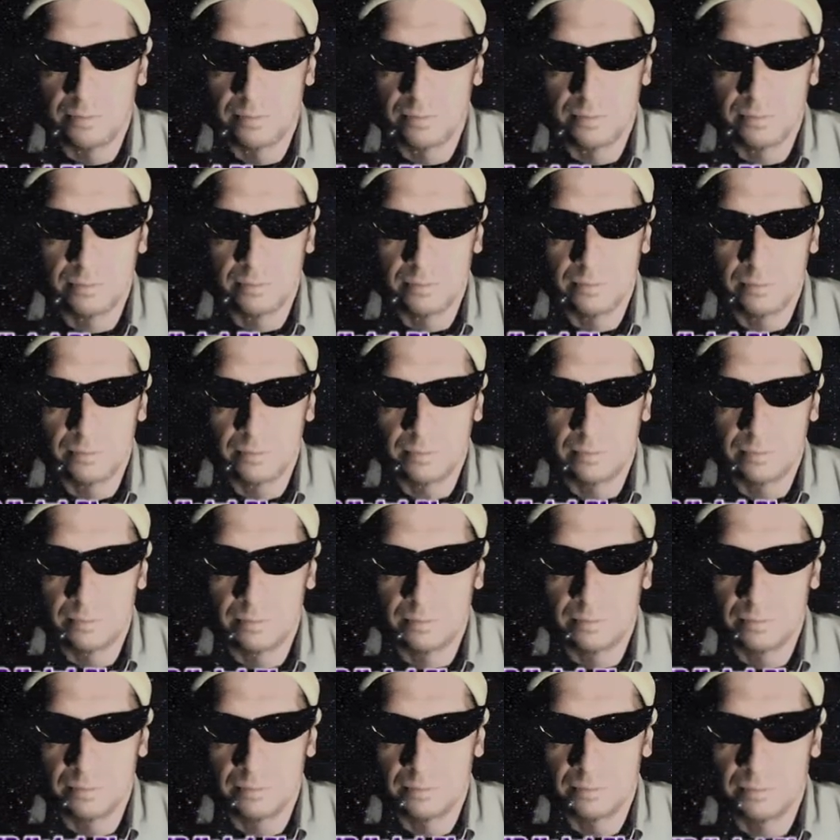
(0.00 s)

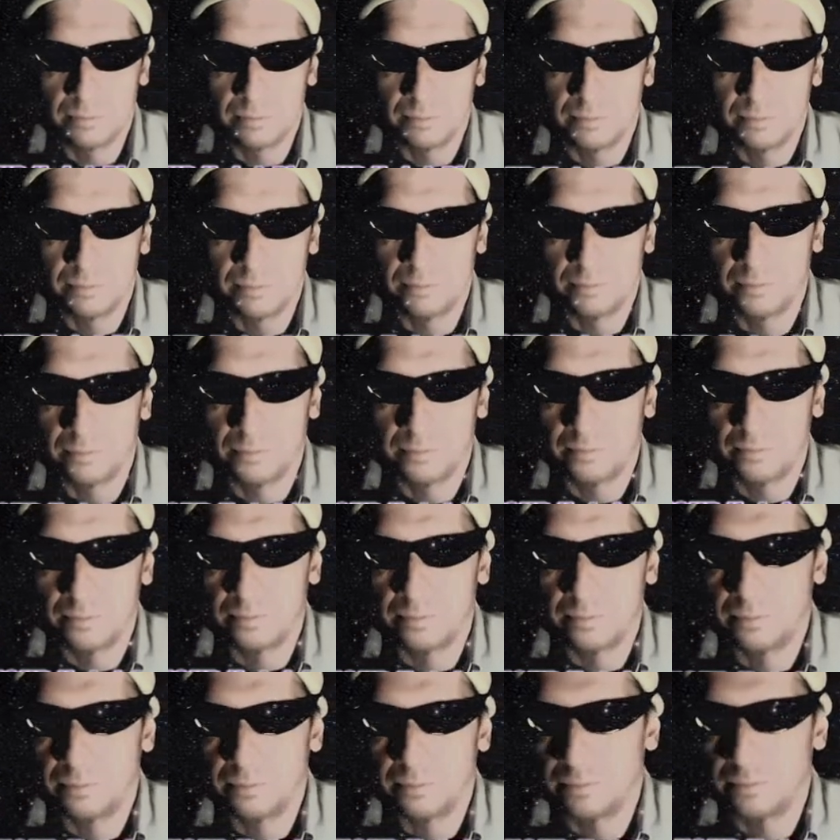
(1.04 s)

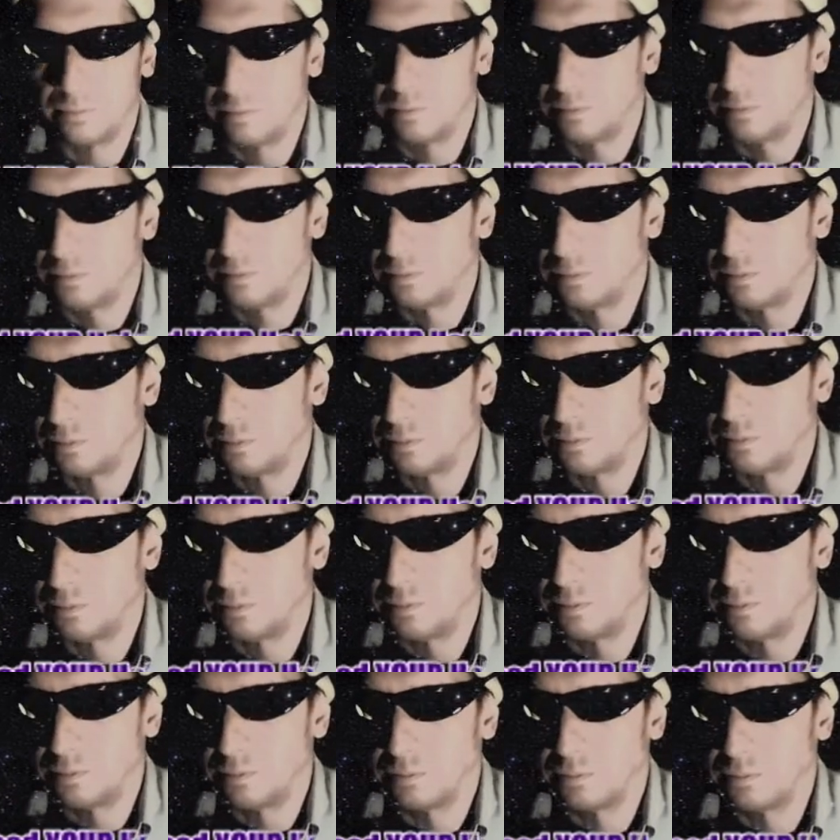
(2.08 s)

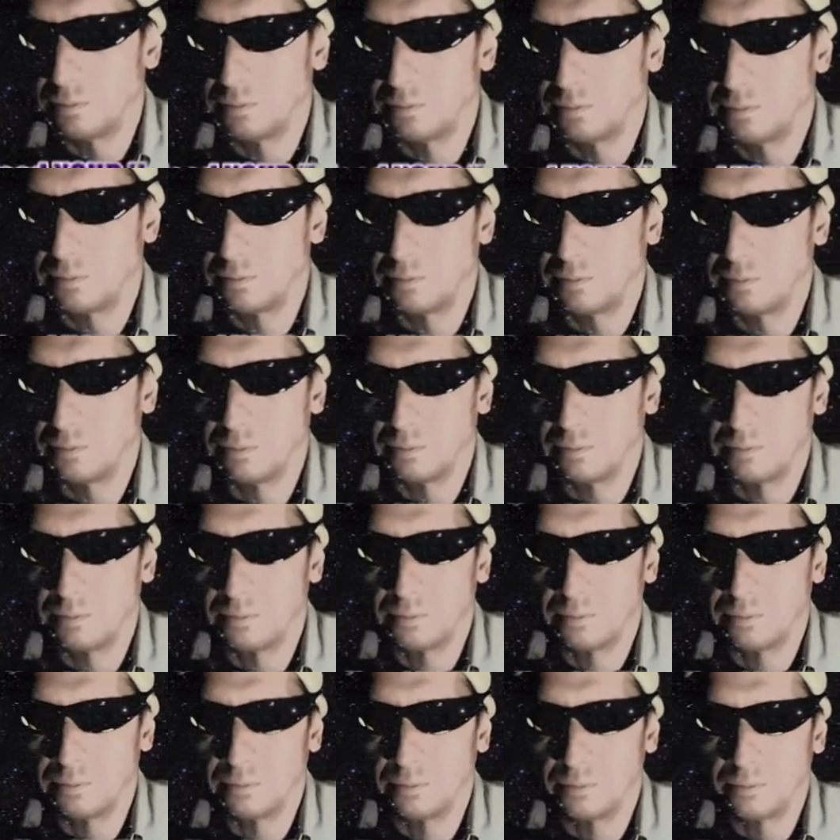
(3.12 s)

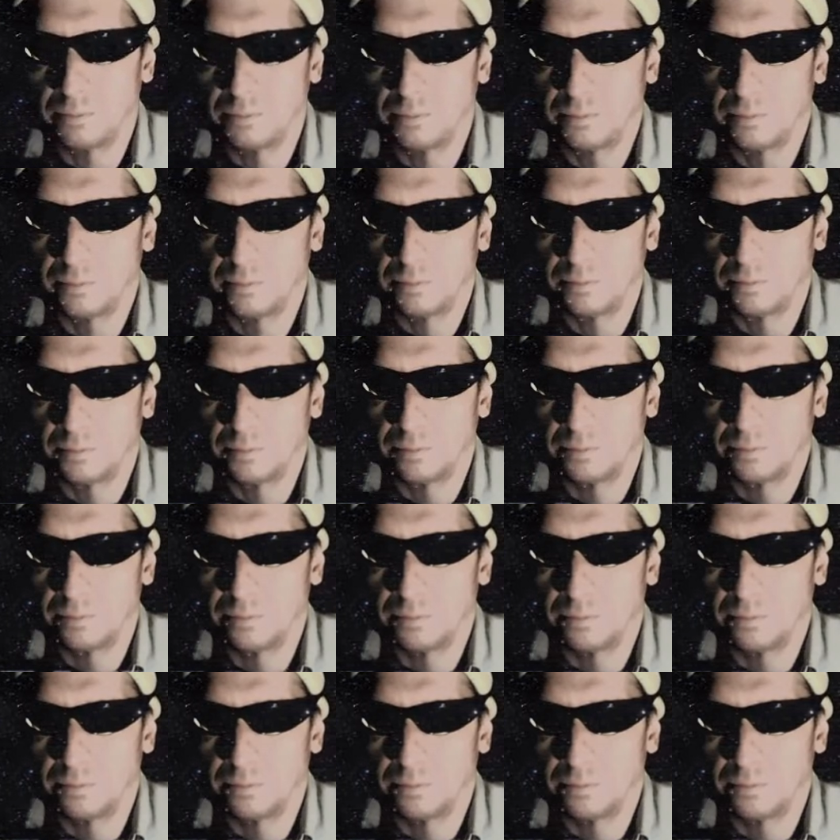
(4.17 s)
No one is speaking in this clip.